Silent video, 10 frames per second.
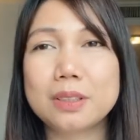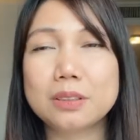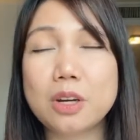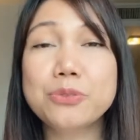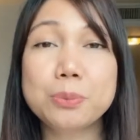
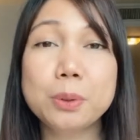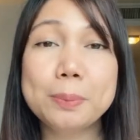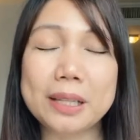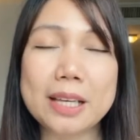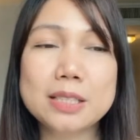comfortable
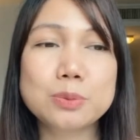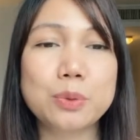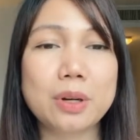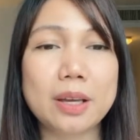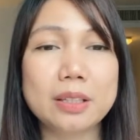place
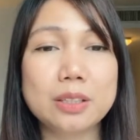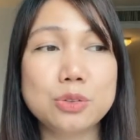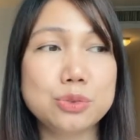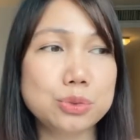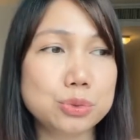where I
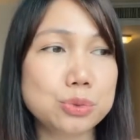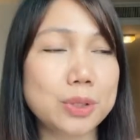can do